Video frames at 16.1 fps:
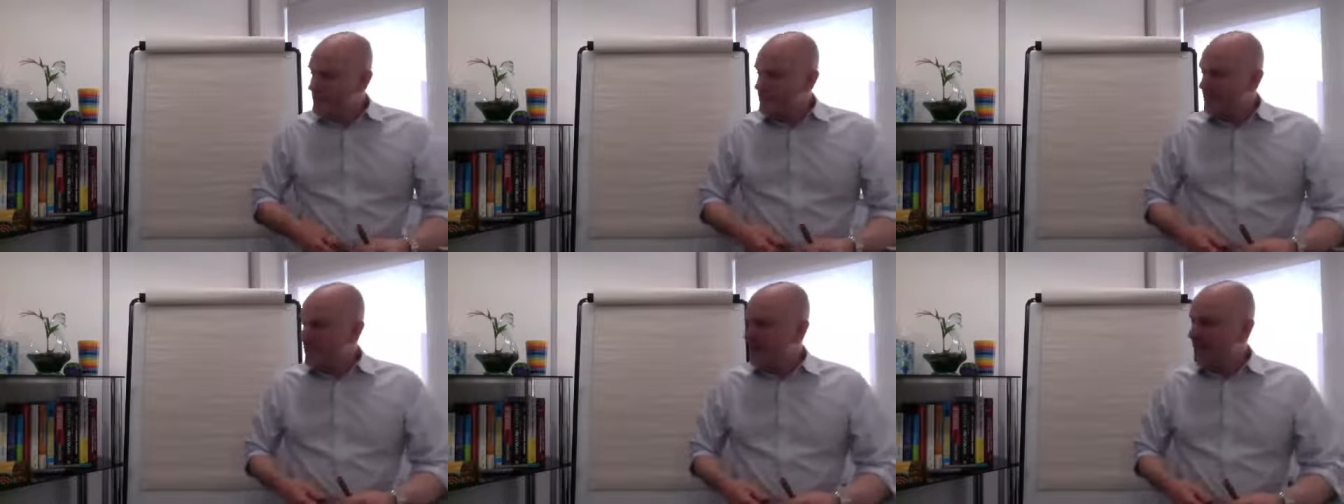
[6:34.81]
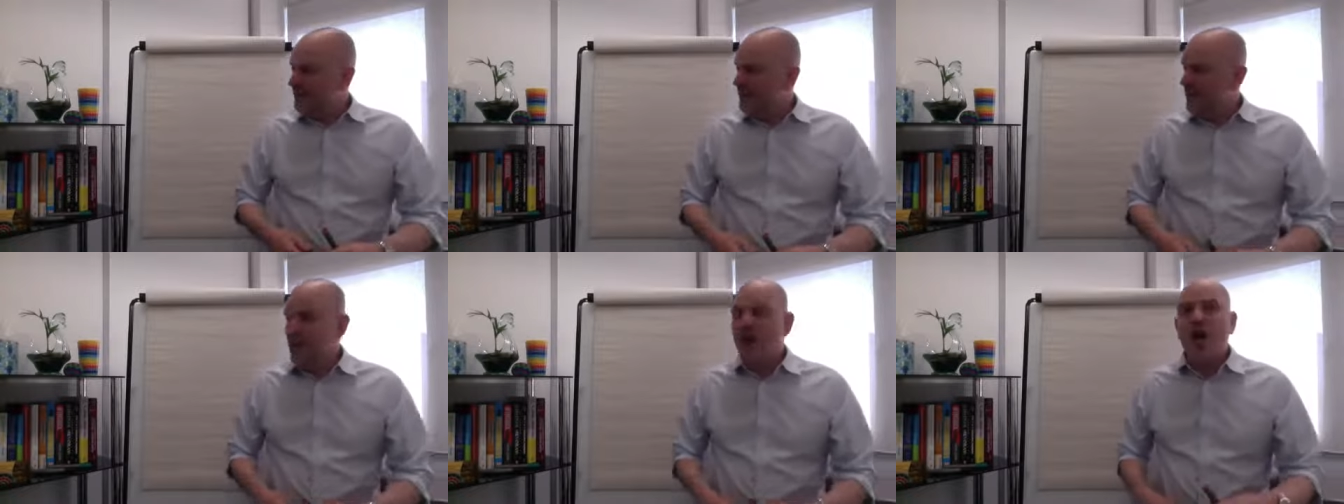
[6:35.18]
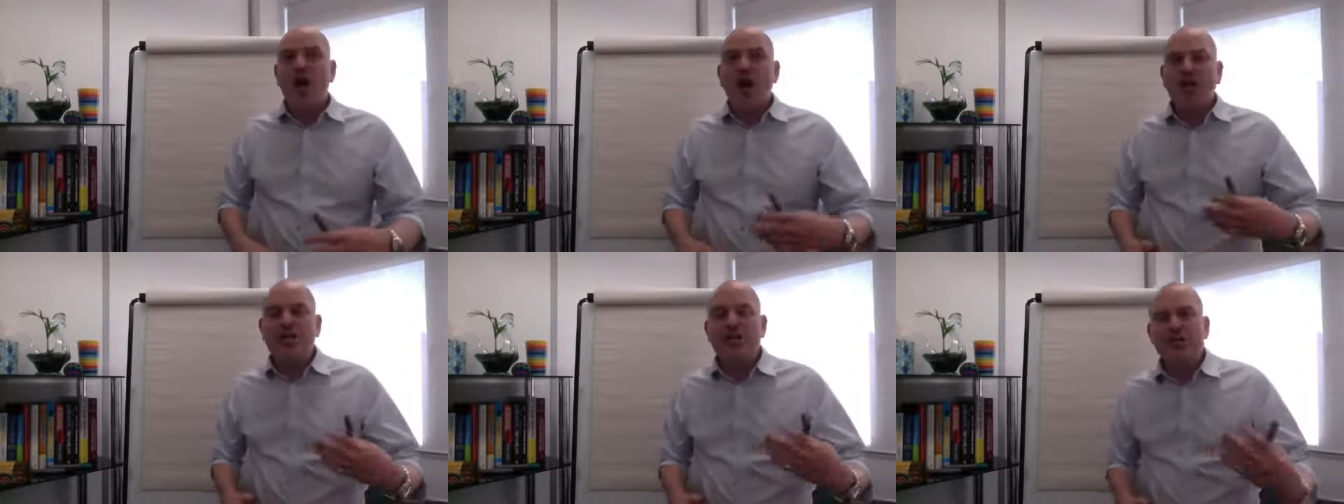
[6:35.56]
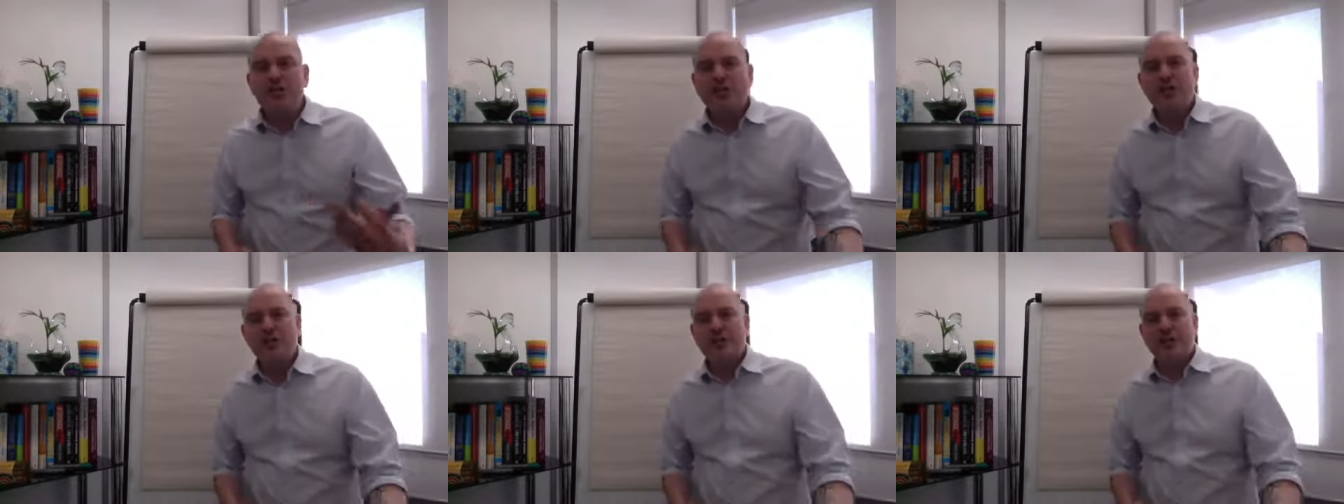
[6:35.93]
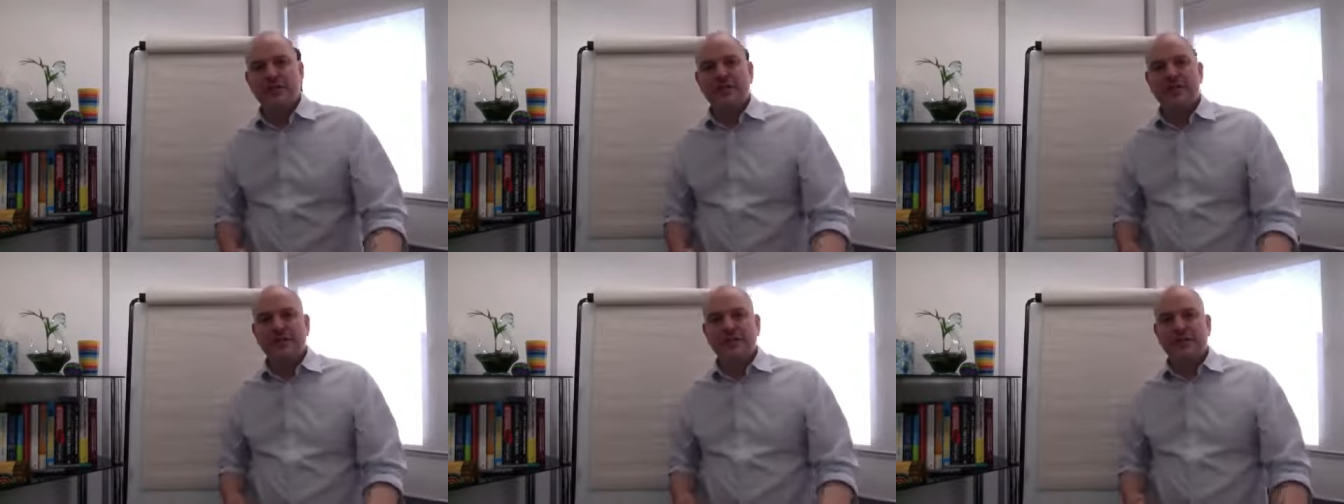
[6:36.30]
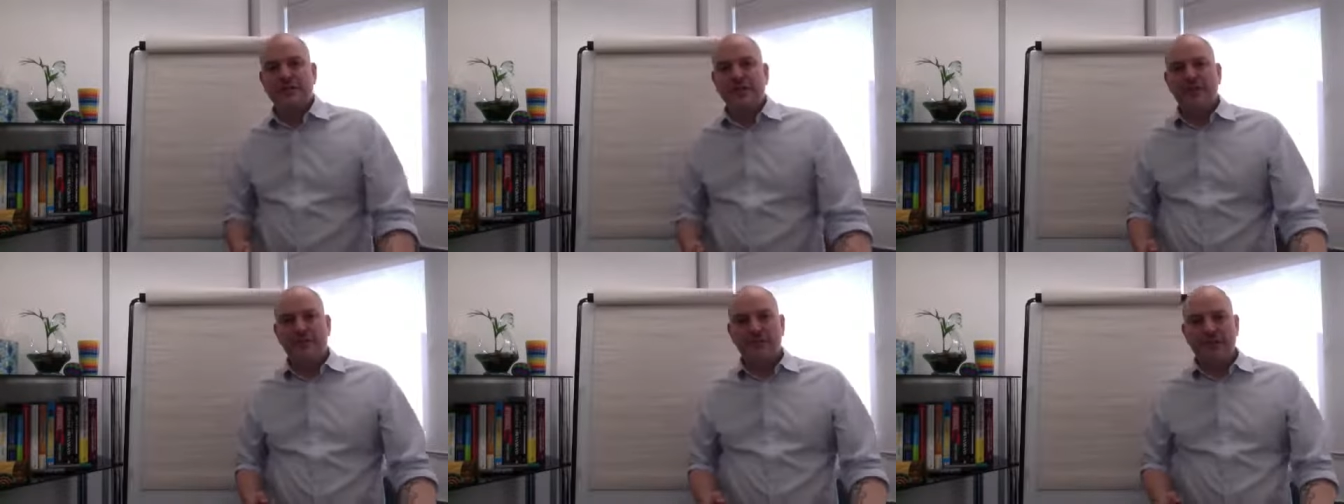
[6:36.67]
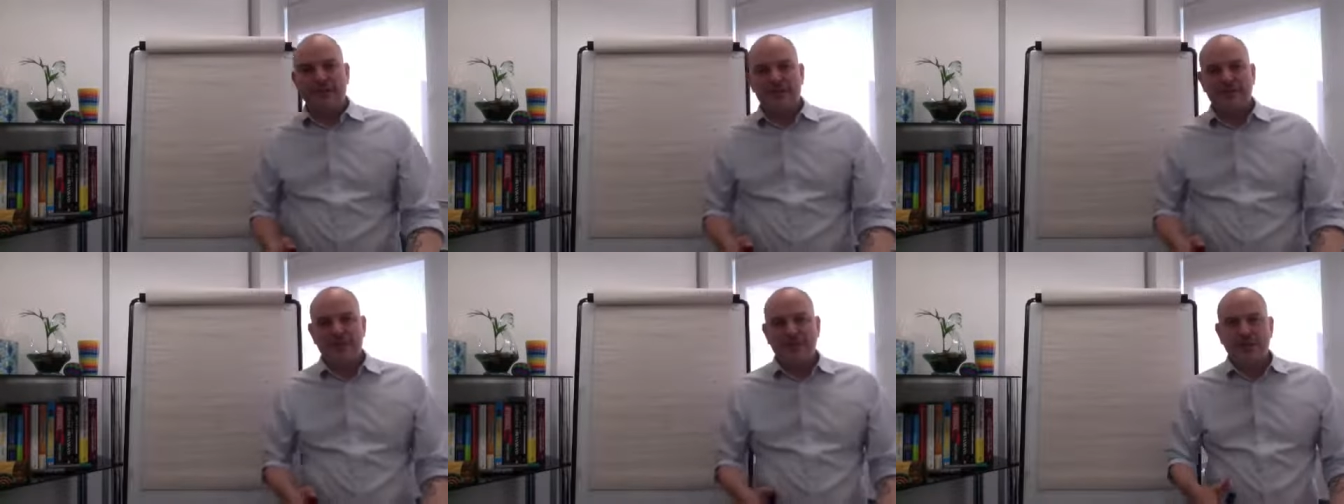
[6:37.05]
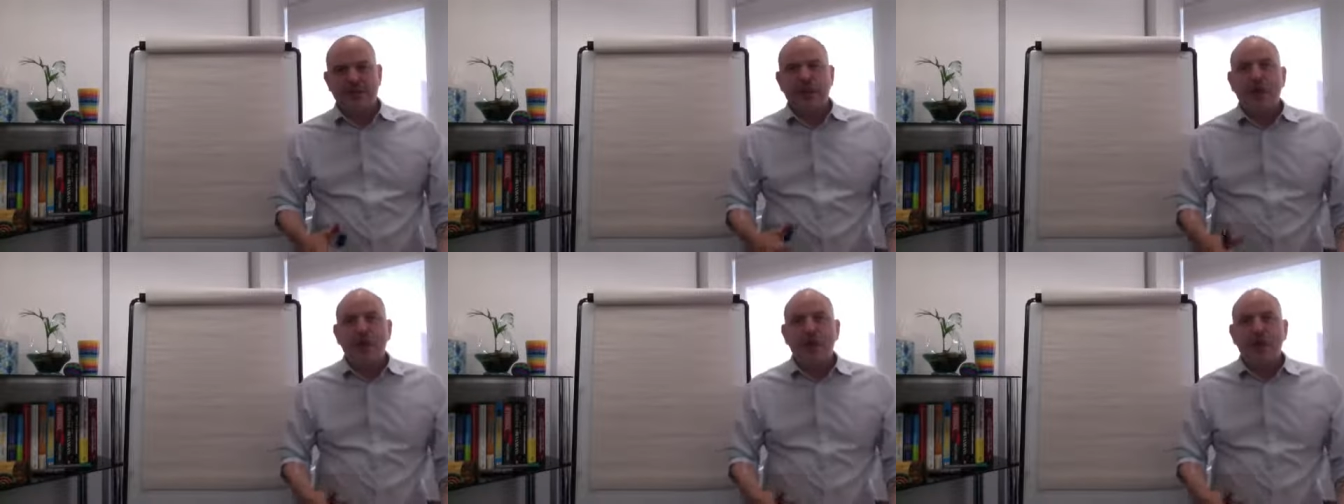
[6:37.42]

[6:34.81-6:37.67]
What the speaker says: well, I shouldn't feel this.